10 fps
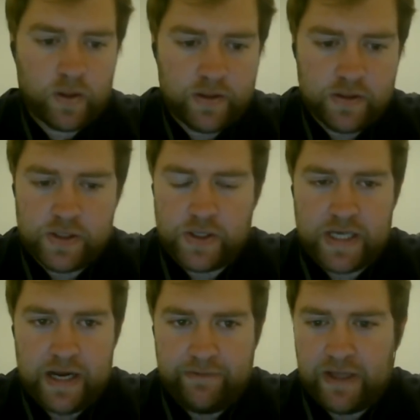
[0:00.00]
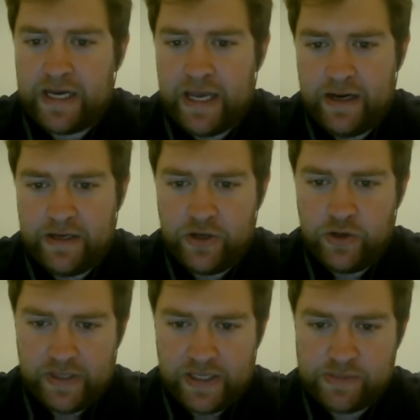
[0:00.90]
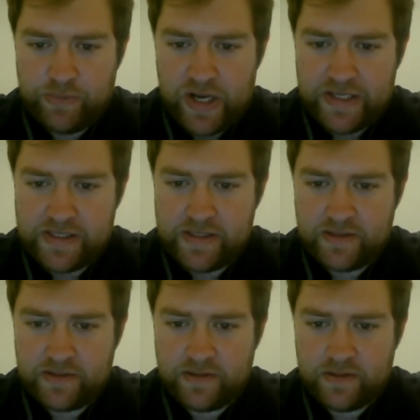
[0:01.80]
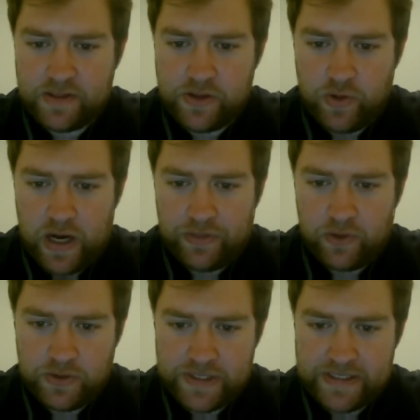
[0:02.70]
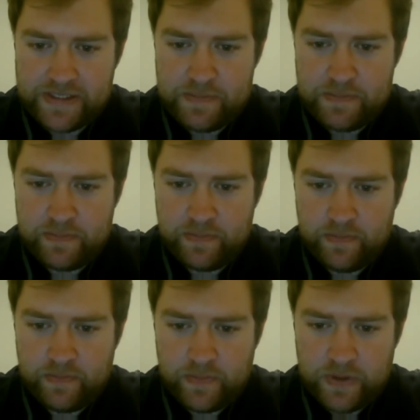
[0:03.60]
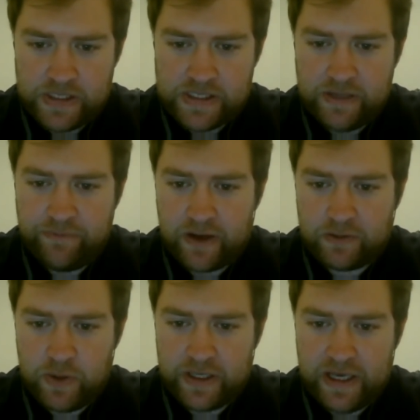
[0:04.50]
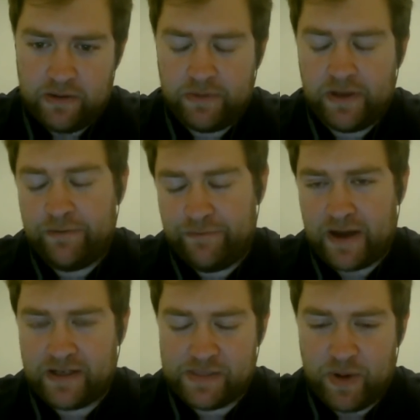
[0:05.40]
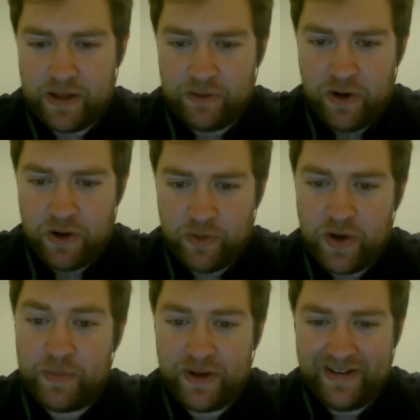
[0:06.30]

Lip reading: So it's kind of like an antidote that spreads throughout their whole system. You just infect one account. Infect is probably the wrong word, but